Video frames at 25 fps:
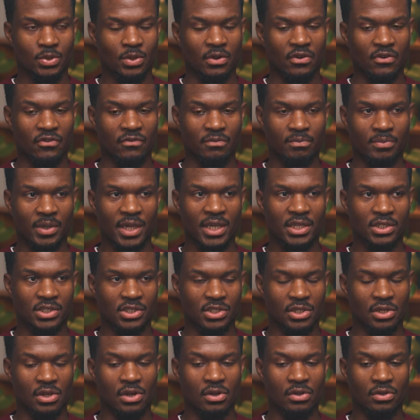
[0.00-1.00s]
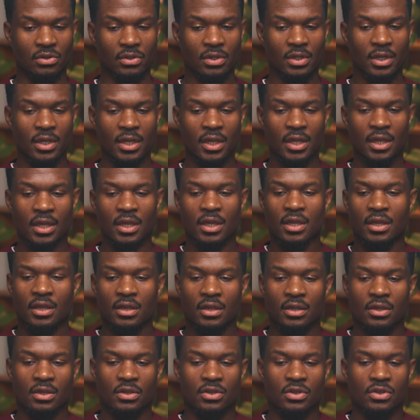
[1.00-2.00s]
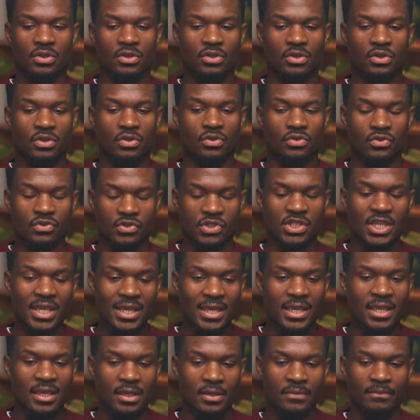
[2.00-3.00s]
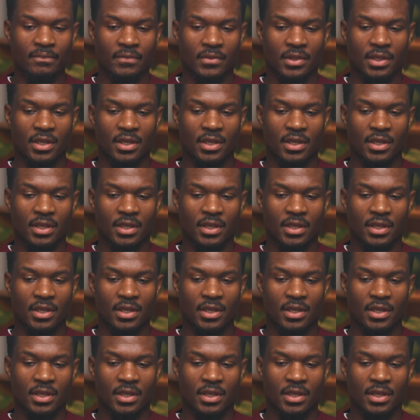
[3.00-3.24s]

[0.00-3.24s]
12 pages long, you see